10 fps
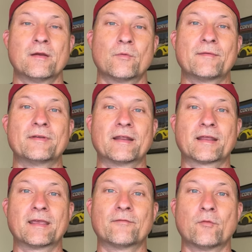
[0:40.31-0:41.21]
We even did a
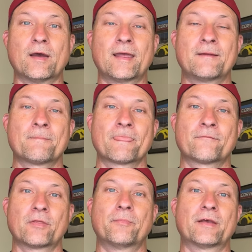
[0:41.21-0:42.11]
giveaway
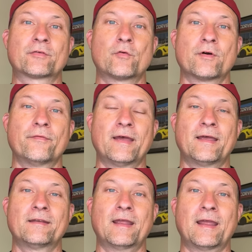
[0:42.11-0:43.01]
for the best
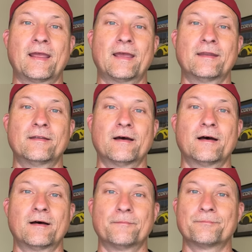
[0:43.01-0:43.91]
Corvette, and
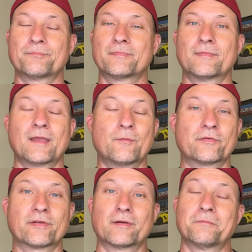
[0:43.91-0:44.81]
um, it
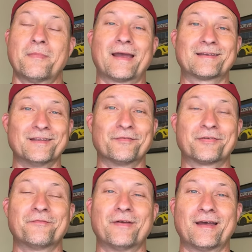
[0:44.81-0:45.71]
was a
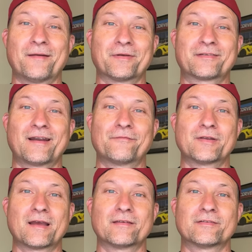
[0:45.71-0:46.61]
magnificent vette. I'm excited for
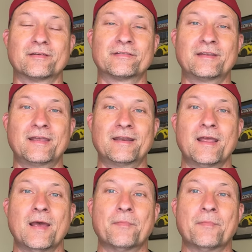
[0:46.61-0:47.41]
you guys to see it.